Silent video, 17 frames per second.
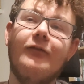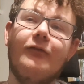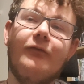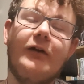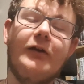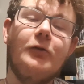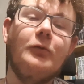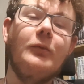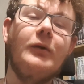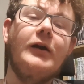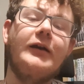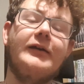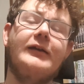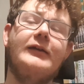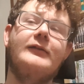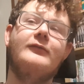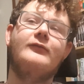they all
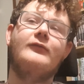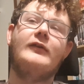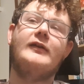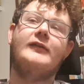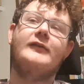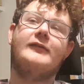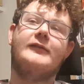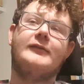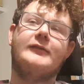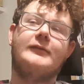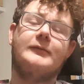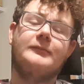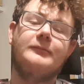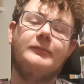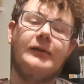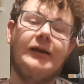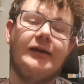work at this
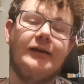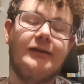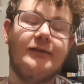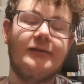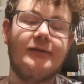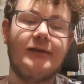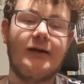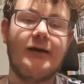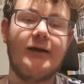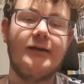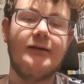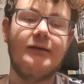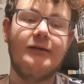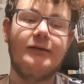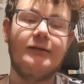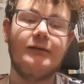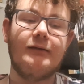place,
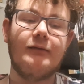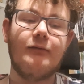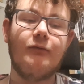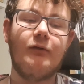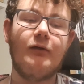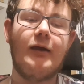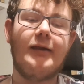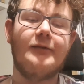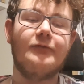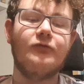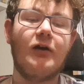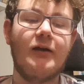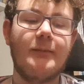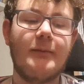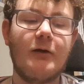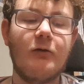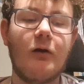and it's
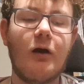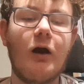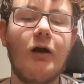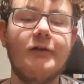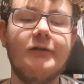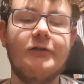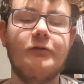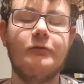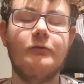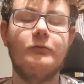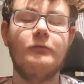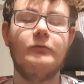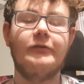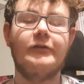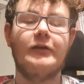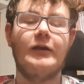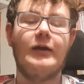writing about
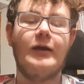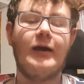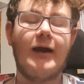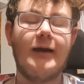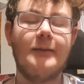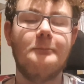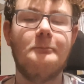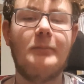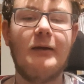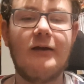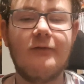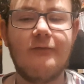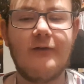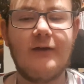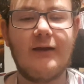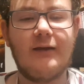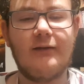articles and big
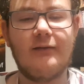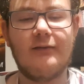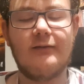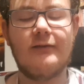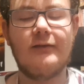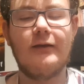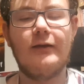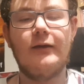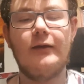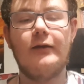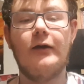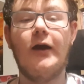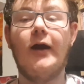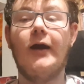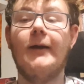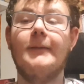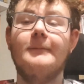things.
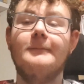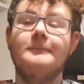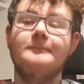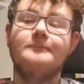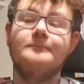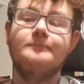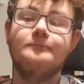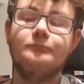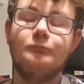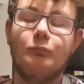Hodoka